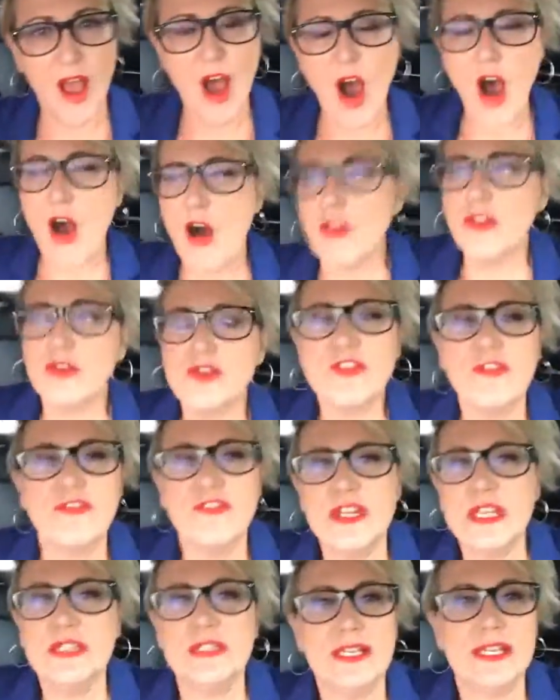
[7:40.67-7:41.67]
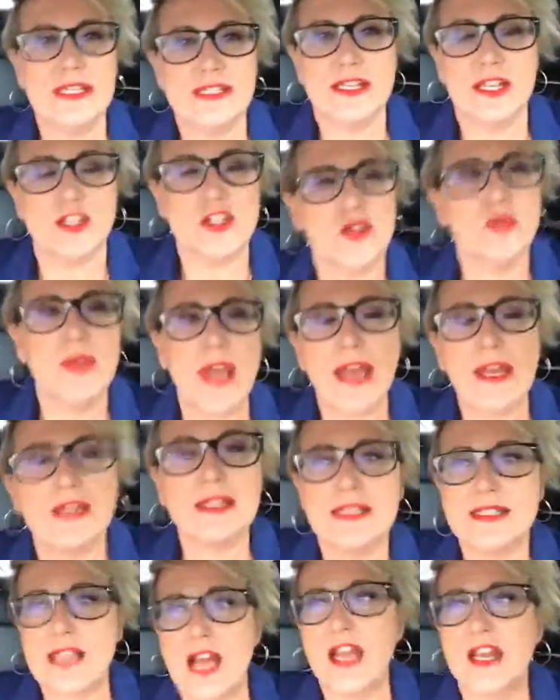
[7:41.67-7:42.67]
All those feelings that you get
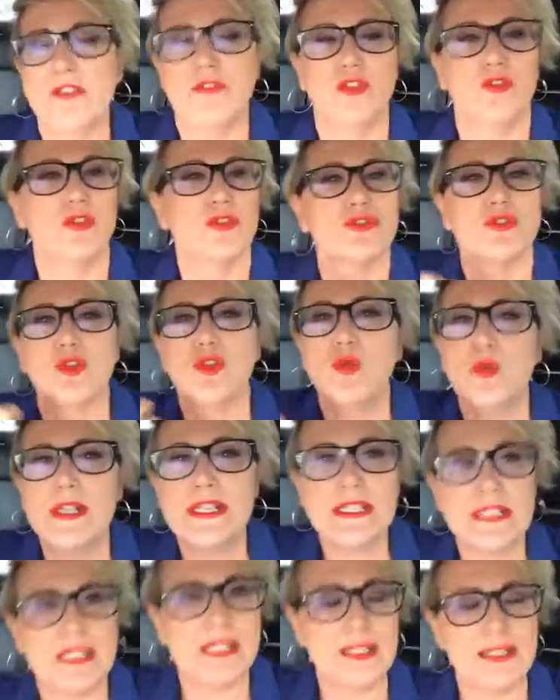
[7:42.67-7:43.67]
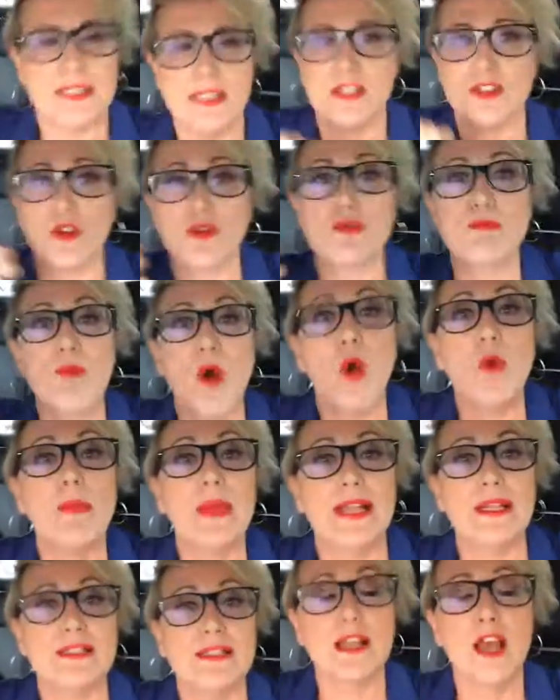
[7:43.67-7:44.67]
inside of you, those coincidences, those
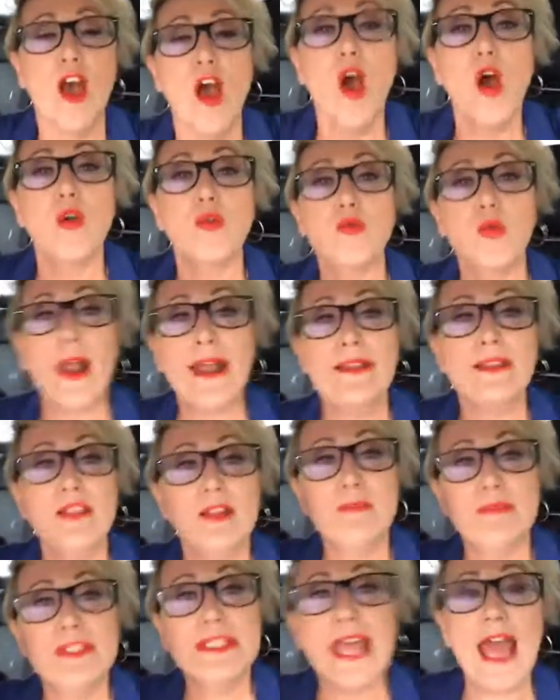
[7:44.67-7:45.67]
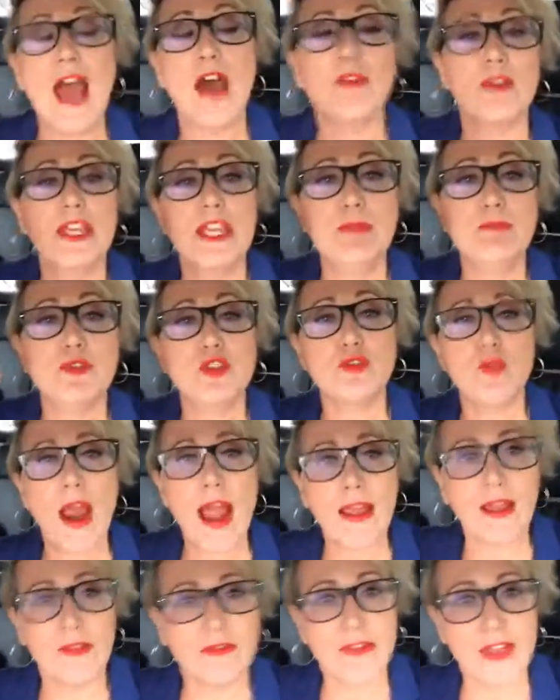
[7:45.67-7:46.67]
moments, write them down, keep
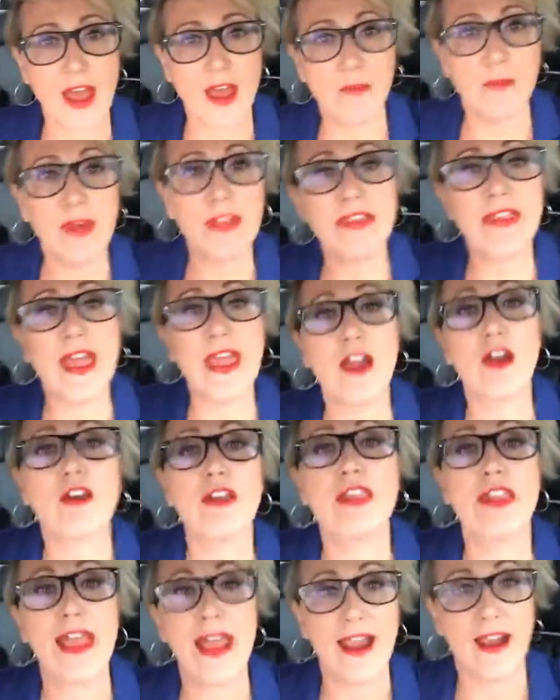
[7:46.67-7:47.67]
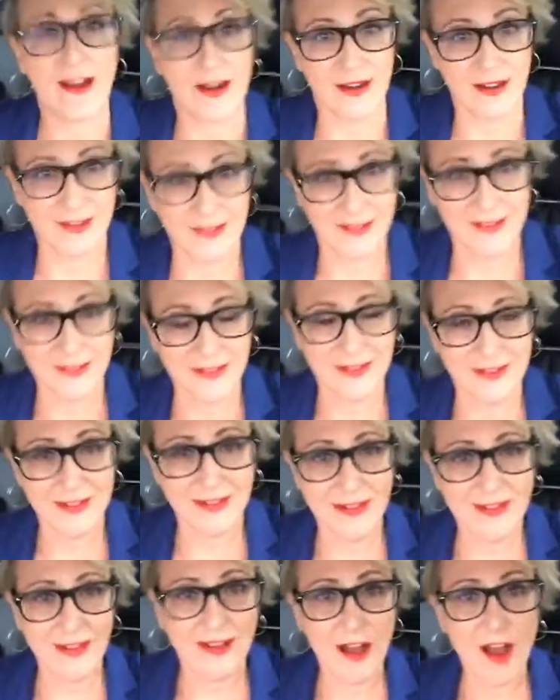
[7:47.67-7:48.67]
track of them. They are there.
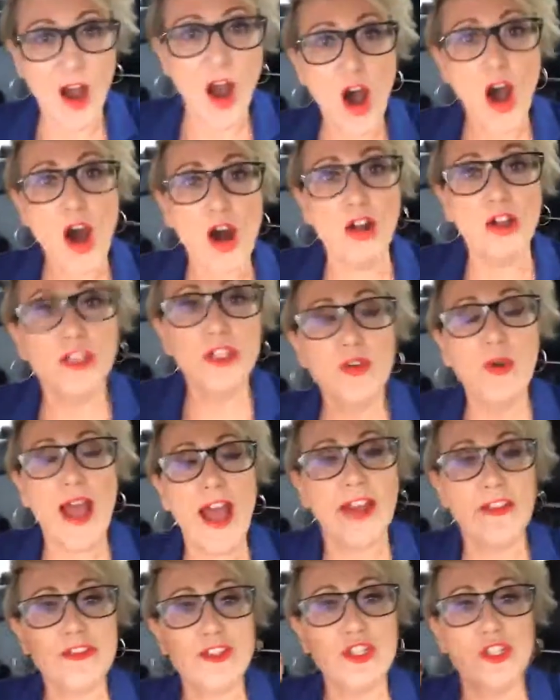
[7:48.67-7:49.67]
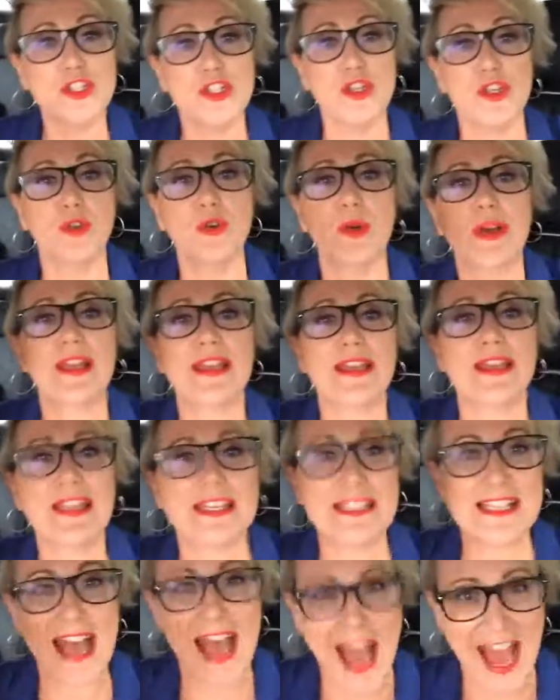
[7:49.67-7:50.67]
All you have to do
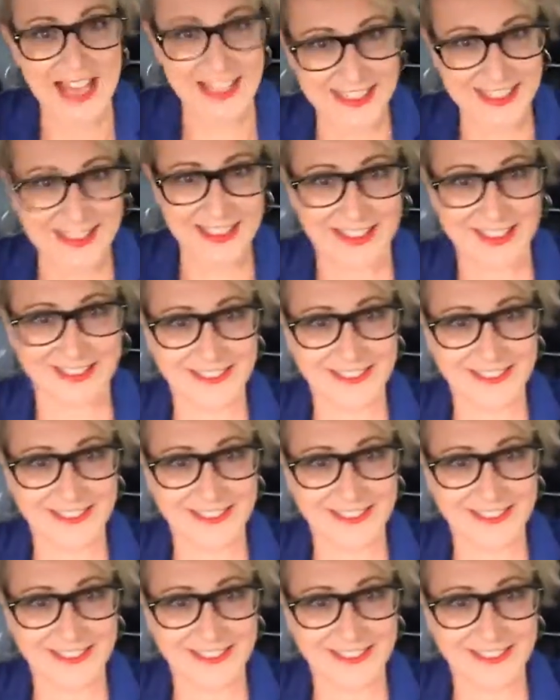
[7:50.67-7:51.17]
is ask.